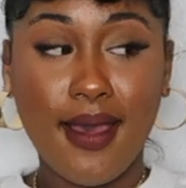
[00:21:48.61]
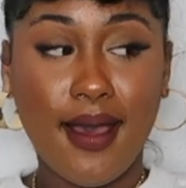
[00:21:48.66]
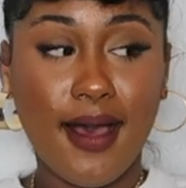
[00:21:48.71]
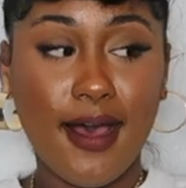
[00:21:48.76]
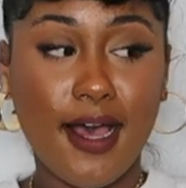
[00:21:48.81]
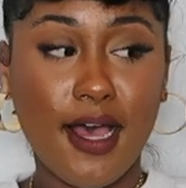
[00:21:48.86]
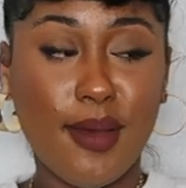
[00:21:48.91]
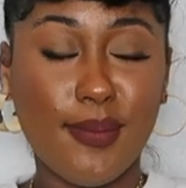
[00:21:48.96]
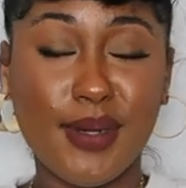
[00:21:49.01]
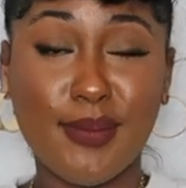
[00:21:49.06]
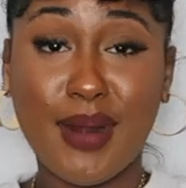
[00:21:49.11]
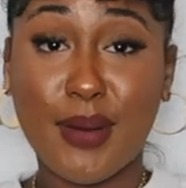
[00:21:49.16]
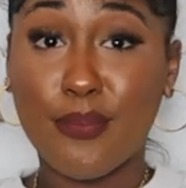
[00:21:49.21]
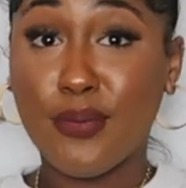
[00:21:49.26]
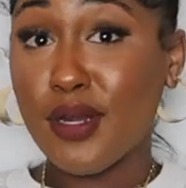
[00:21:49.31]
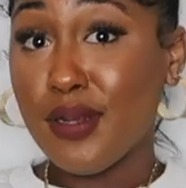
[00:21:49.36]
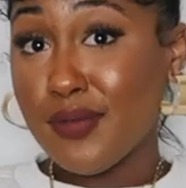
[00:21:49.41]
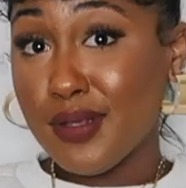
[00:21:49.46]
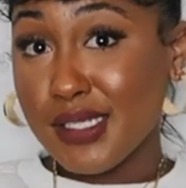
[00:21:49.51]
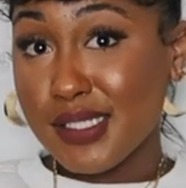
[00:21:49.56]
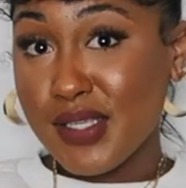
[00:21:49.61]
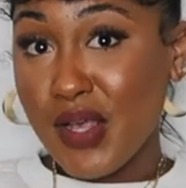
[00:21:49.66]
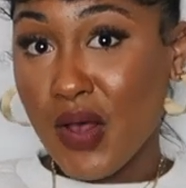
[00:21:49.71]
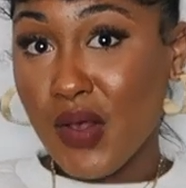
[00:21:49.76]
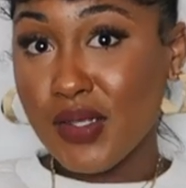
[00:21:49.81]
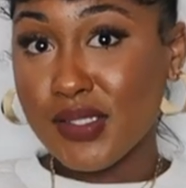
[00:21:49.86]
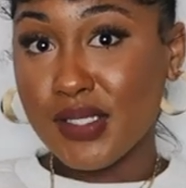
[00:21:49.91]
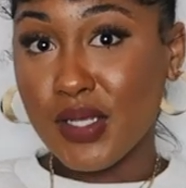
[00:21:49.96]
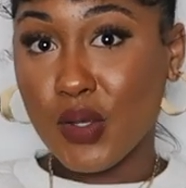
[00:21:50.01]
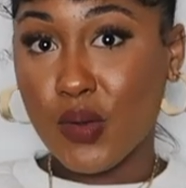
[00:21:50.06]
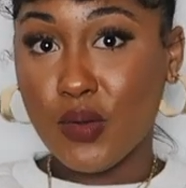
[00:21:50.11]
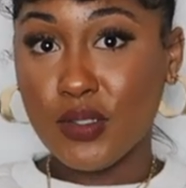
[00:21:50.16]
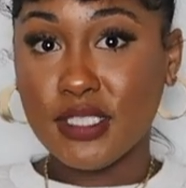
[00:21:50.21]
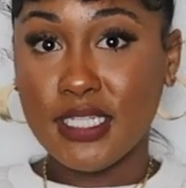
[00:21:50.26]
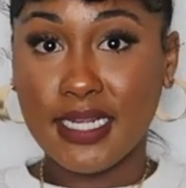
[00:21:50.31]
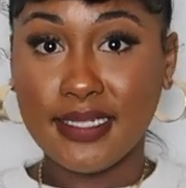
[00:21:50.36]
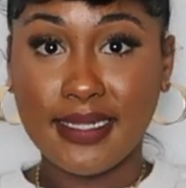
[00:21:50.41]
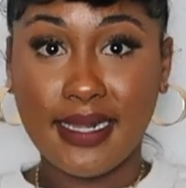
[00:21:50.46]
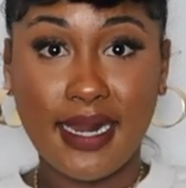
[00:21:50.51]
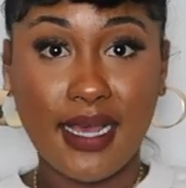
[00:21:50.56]
um, in my previous haul so go
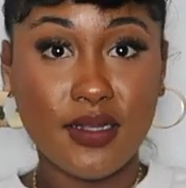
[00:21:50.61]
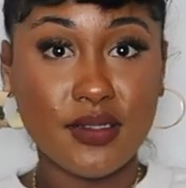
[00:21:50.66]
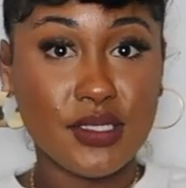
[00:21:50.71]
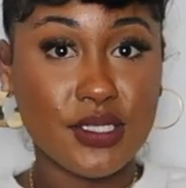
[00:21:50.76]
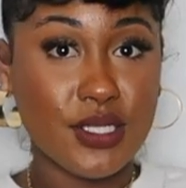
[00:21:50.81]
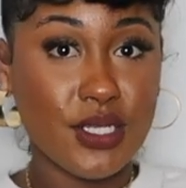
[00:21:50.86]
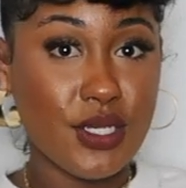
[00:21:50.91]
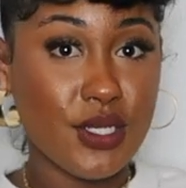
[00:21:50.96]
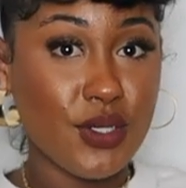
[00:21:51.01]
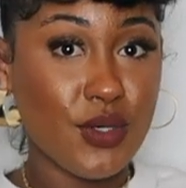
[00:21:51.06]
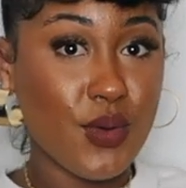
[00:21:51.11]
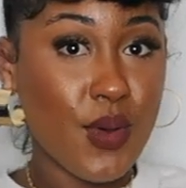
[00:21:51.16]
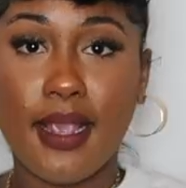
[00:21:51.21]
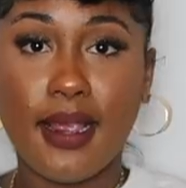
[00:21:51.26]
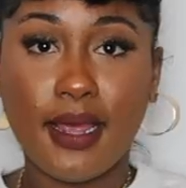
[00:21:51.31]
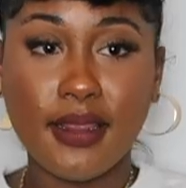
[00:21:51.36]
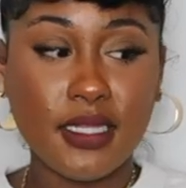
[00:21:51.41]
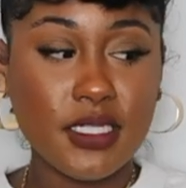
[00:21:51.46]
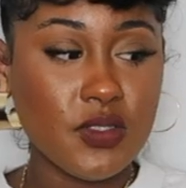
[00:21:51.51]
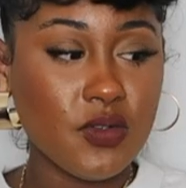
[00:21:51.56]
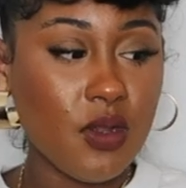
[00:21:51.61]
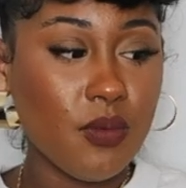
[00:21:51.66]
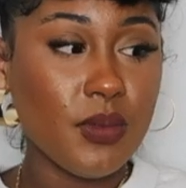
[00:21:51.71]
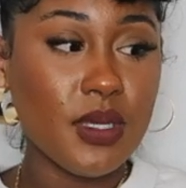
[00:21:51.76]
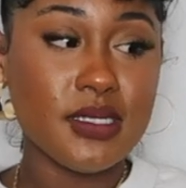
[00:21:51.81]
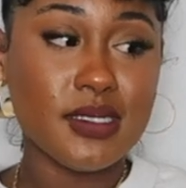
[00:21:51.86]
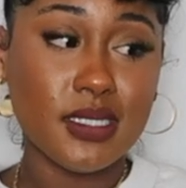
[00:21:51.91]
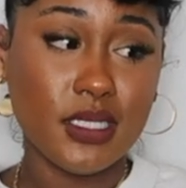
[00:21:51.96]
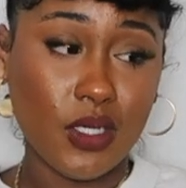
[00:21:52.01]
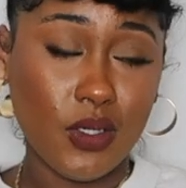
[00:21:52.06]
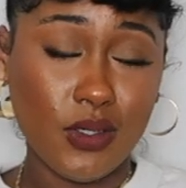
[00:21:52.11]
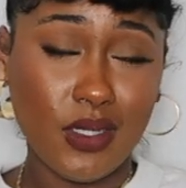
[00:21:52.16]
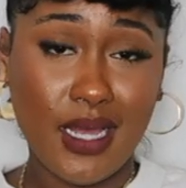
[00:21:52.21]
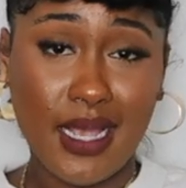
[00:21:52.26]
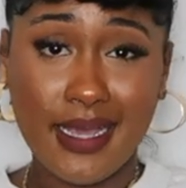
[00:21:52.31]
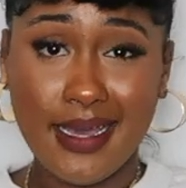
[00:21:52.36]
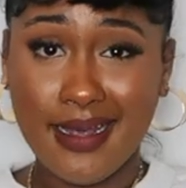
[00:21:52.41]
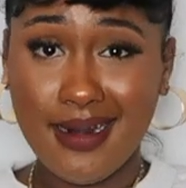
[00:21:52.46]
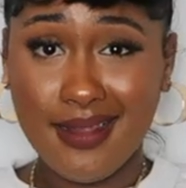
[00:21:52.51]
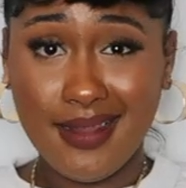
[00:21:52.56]
check that out too got this from miss lola
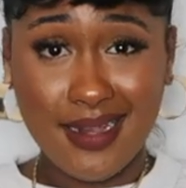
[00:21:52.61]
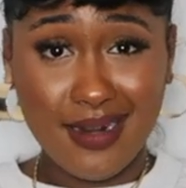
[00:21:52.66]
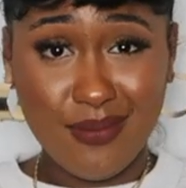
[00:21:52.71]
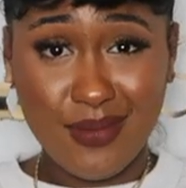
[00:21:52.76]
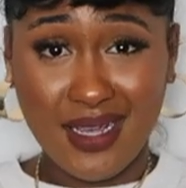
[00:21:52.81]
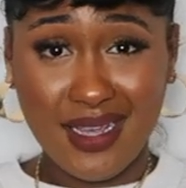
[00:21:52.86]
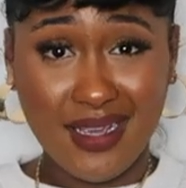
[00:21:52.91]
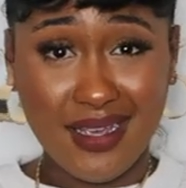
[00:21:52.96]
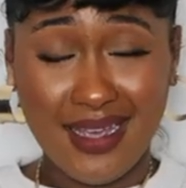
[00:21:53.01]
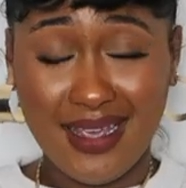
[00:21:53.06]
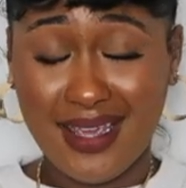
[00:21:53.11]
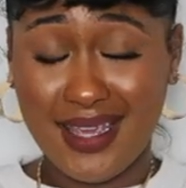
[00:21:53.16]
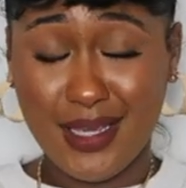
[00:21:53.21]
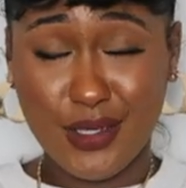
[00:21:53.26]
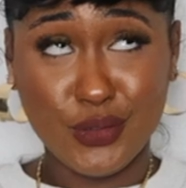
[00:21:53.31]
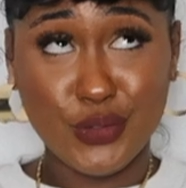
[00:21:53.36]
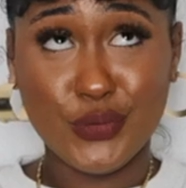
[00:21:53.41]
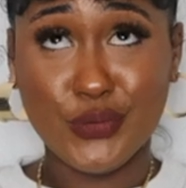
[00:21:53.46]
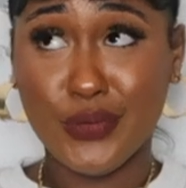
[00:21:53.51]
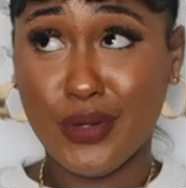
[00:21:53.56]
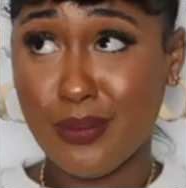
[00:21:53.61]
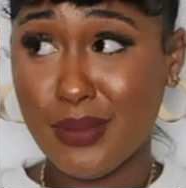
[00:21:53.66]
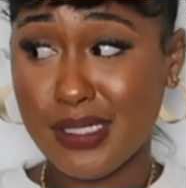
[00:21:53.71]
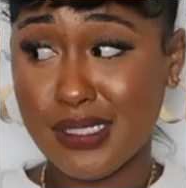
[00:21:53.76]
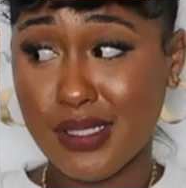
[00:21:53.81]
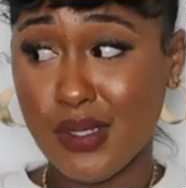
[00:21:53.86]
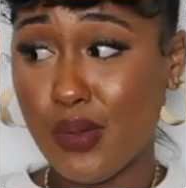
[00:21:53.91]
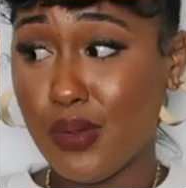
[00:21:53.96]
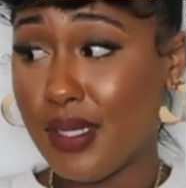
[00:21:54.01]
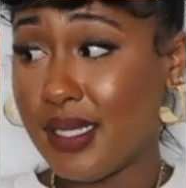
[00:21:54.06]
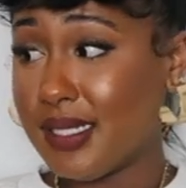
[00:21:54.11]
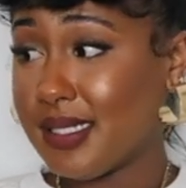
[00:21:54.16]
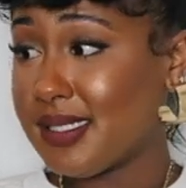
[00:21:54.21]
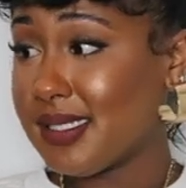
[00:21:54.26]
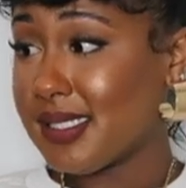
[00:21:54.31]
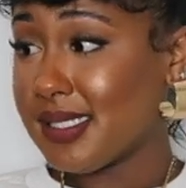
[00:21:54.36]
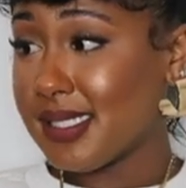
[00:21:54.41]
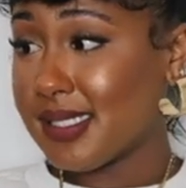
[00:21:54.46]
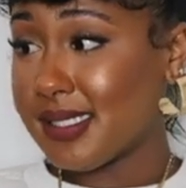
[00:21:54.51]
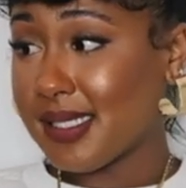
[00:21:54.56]
i got a lot of my heels from miss lola this
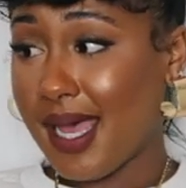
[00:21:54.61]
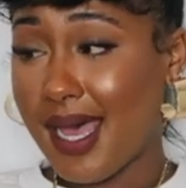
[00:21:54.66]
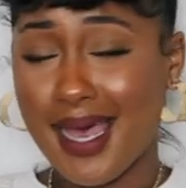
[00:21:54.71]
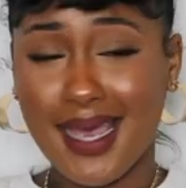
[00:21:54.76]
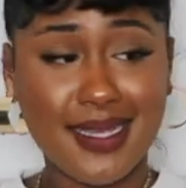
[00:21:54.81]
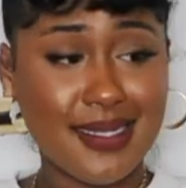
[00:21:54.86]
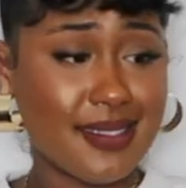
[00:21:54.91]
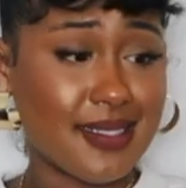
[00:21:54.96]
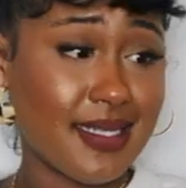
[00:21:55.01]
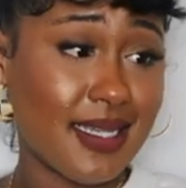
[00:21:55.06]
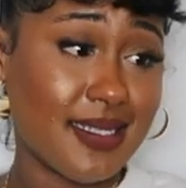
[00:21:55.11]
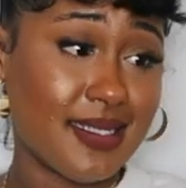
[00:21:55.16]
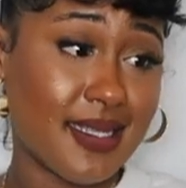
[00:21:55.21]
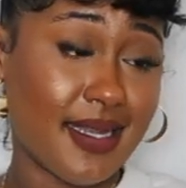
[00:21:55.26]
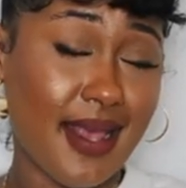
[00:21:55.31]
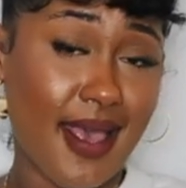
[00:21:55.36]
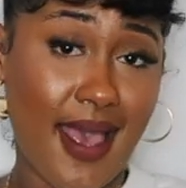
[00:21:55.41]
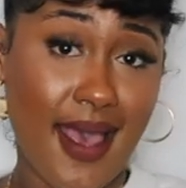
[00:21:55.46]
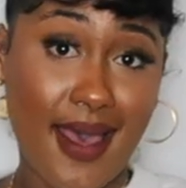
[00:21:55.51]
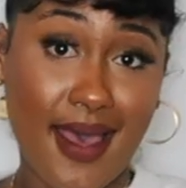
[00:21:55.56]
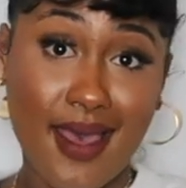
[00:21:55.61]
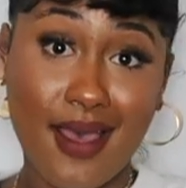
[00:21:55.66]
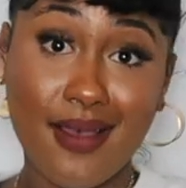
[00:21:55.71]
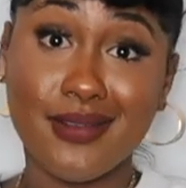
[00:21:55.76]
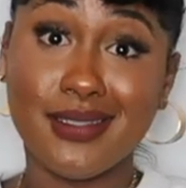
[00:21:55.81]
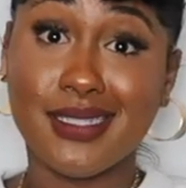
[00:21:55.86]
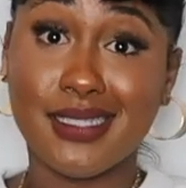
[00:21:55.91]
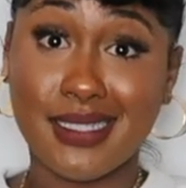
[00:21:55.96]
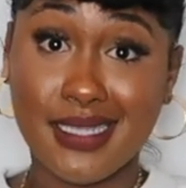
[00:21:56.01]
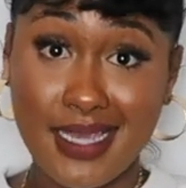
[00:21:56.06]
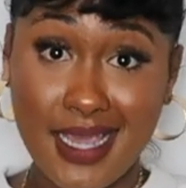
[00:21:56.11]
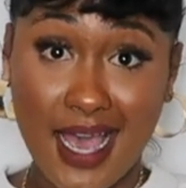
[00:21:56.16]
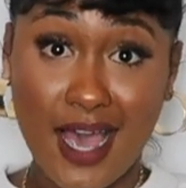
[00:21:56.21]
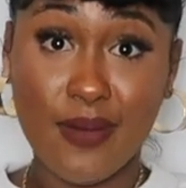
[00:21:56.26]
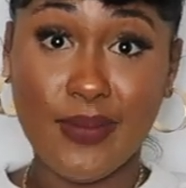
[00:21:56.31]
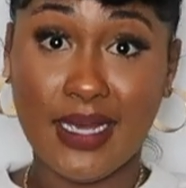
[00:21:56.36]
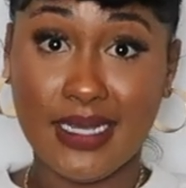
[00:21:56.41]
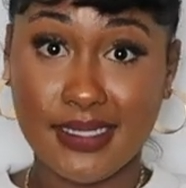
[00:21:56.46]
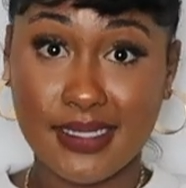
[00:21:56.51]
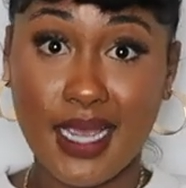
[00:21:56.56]
is a size six and a half see
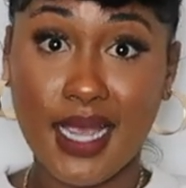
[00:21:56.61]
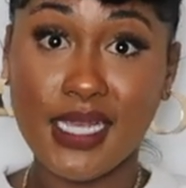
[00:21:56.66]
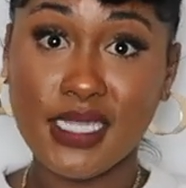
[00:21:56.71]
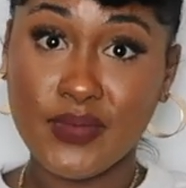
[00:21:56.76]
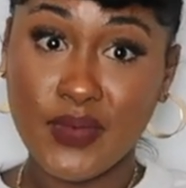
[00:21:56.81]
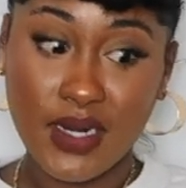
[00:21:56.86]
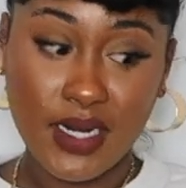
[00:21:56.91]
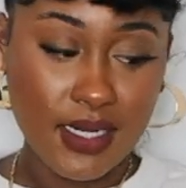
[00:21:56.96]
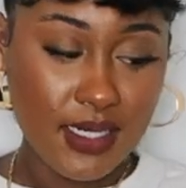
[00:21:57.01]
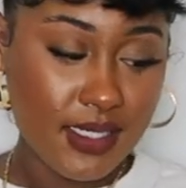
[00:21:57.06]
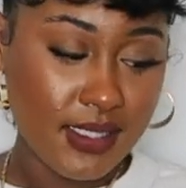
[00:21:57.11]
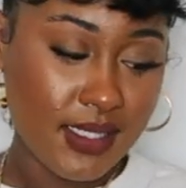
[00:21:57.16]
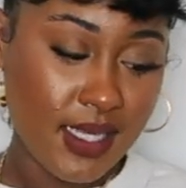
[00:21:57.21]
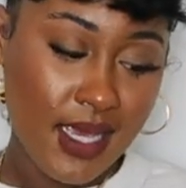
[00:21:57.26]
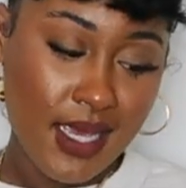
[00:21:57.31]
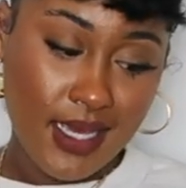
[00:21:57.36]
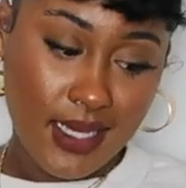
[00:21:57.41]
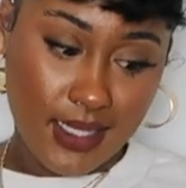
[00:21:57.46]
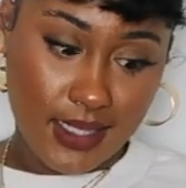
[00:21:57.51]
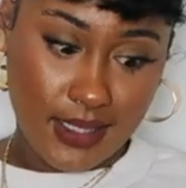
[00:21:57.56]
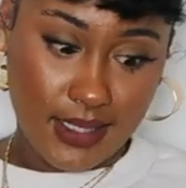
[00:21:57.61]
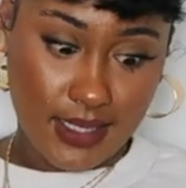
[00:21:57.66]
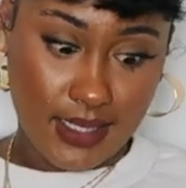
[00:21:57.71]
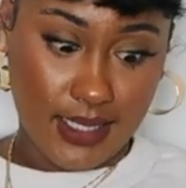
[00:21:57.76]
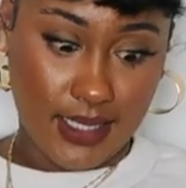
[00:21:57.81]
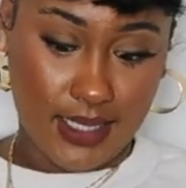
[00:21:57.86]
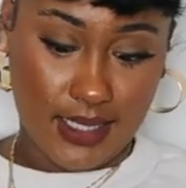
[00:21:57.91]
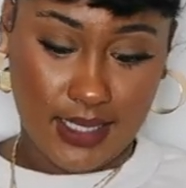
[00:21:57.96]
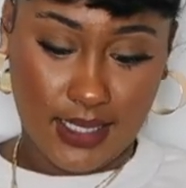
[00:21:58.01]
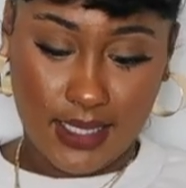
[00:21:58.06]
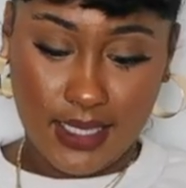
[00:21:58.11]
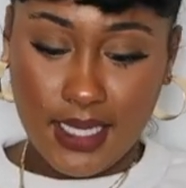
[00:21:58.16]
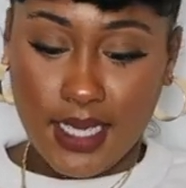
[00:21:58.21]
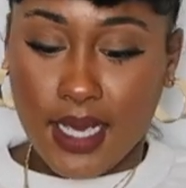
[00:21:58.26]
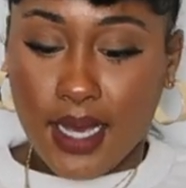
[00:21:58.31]
how my size varies yeah